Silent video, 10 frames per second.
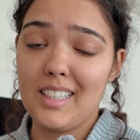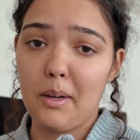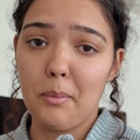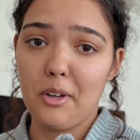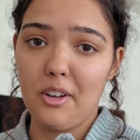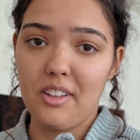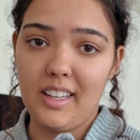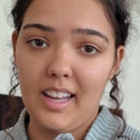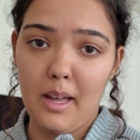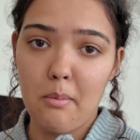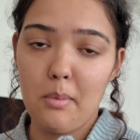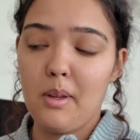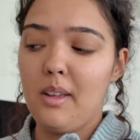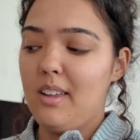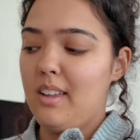timer on the app
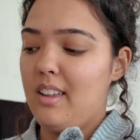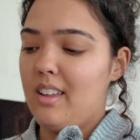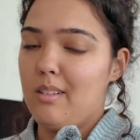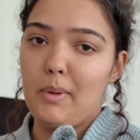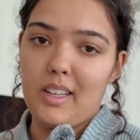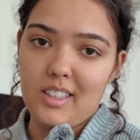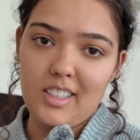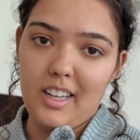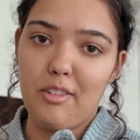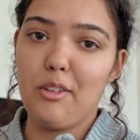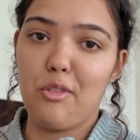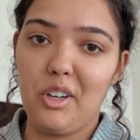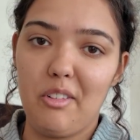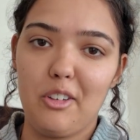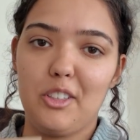because I have the
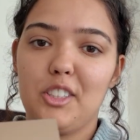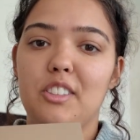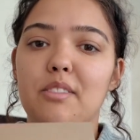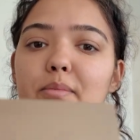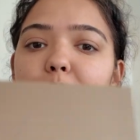free version.